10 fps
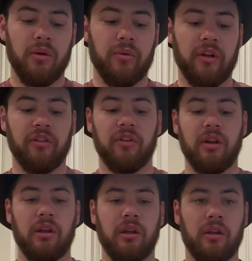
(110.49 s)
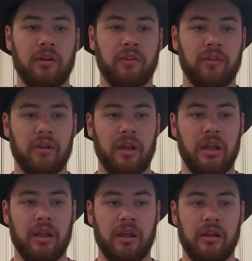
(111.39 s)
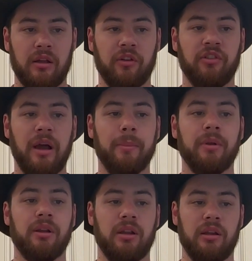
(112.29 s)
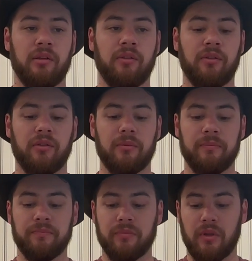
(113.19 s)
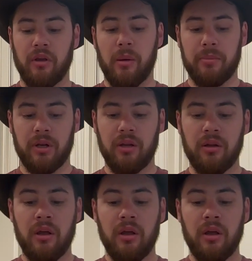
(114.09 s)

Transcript: which is a Japanese company.